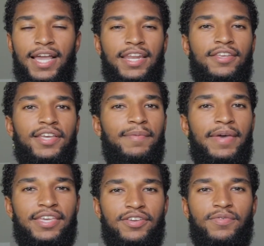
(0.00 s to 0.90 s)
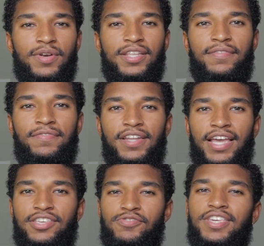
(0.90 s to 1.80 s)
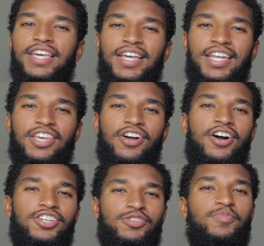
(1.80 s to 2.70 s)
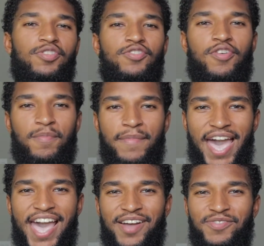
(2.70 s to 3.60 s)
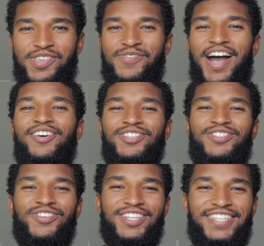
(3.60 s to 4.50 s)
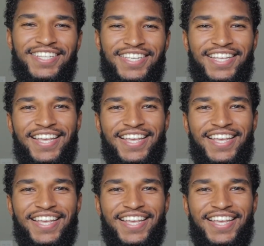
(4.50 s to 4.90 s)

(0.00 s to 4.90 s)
and it make you really feel like you getting in your entrepreneur bag when you outsourcing